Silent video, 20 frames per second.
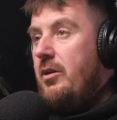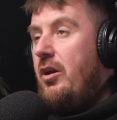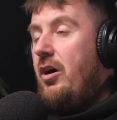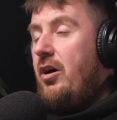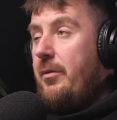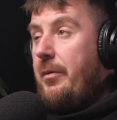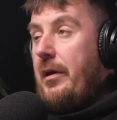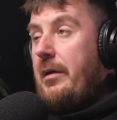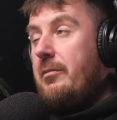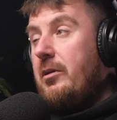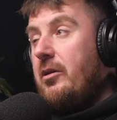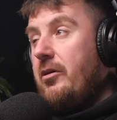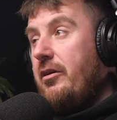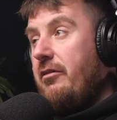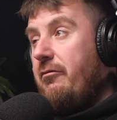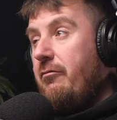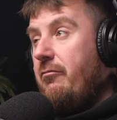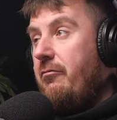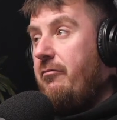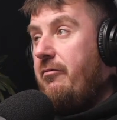a lot of people now
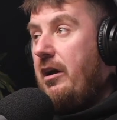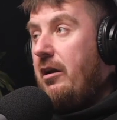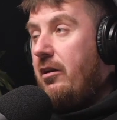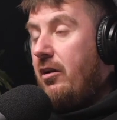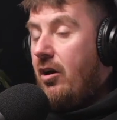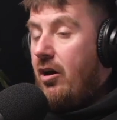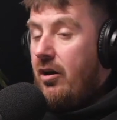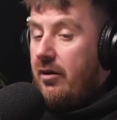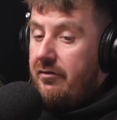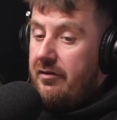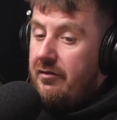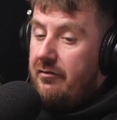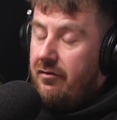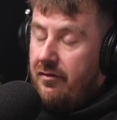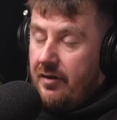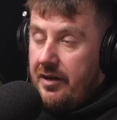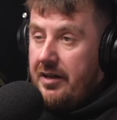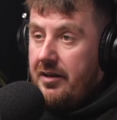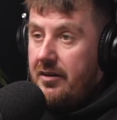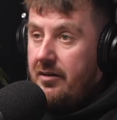have a lot of
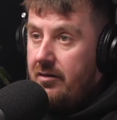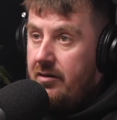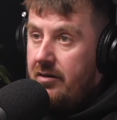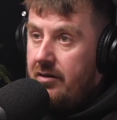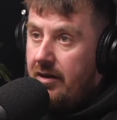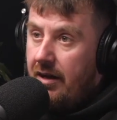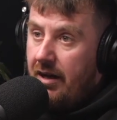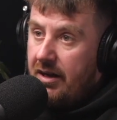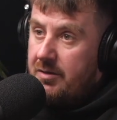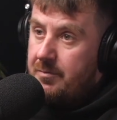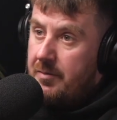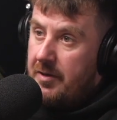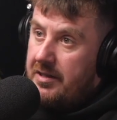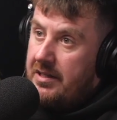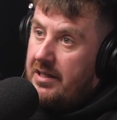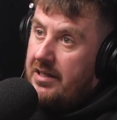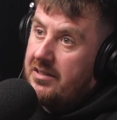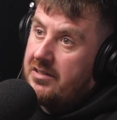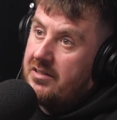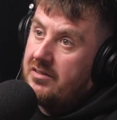inflated
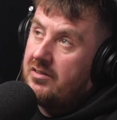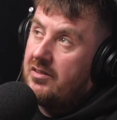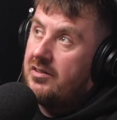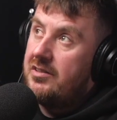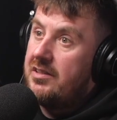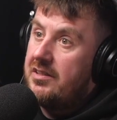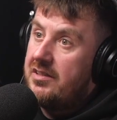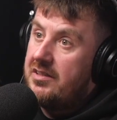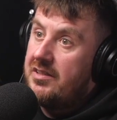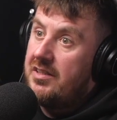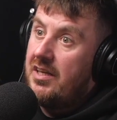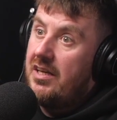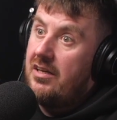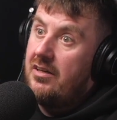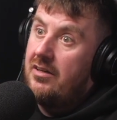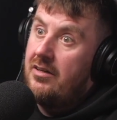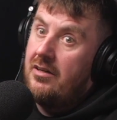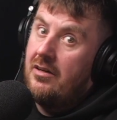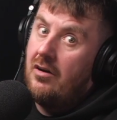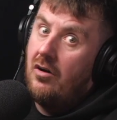expectations because they
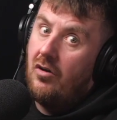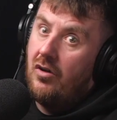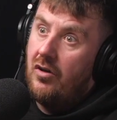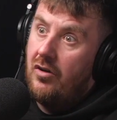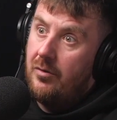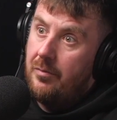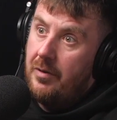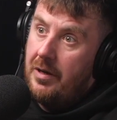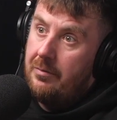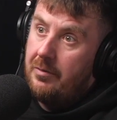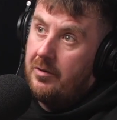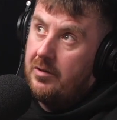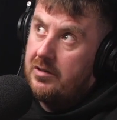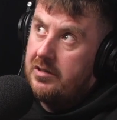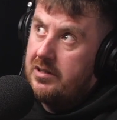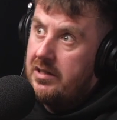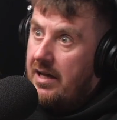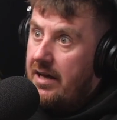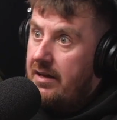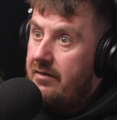see other
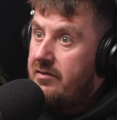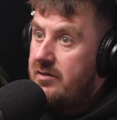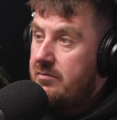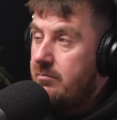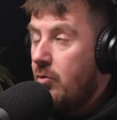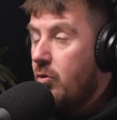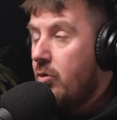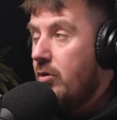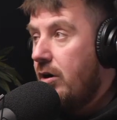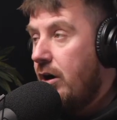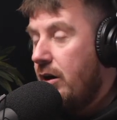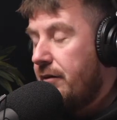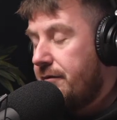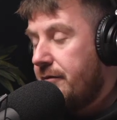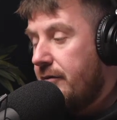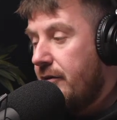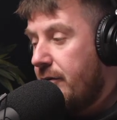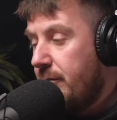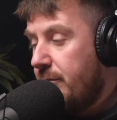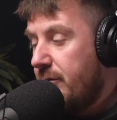people's lives more often
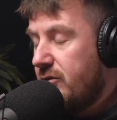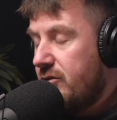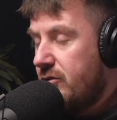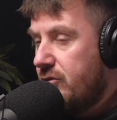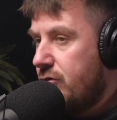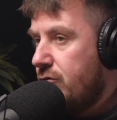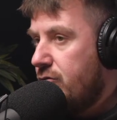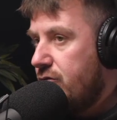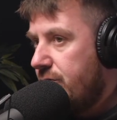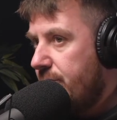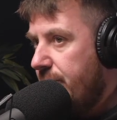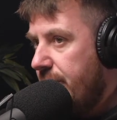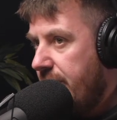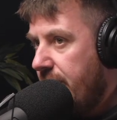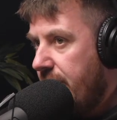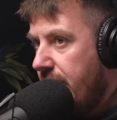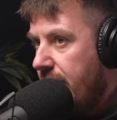now because of social media.